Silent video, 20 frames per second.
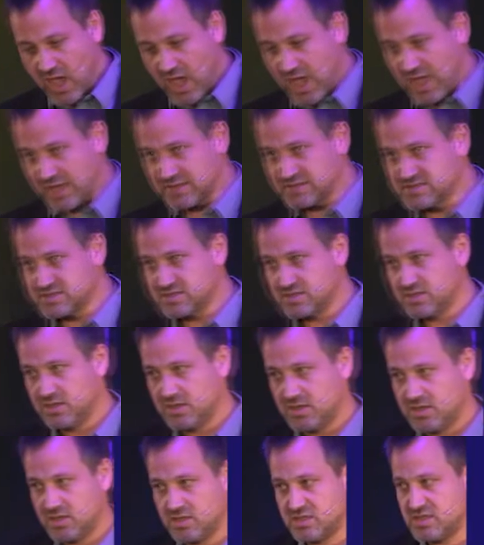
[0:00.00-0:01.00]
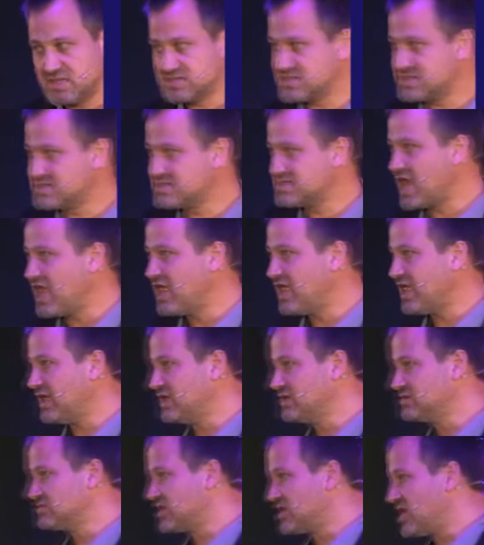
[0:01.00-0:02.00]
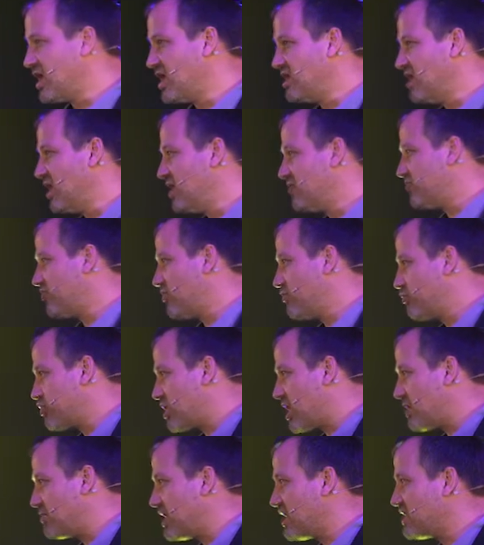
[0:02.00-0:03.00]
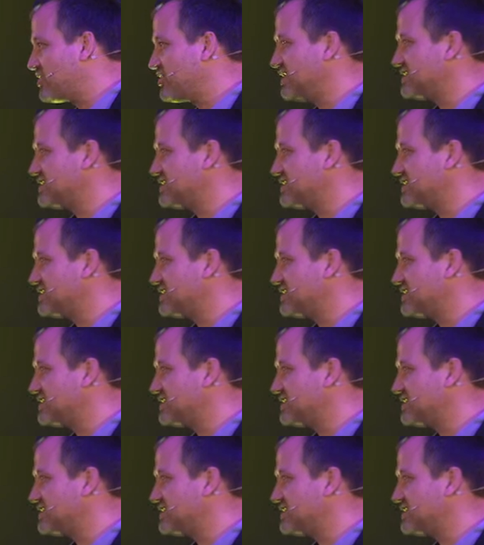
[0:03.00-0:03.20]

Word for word: And there's a saying that I learned from Prabath.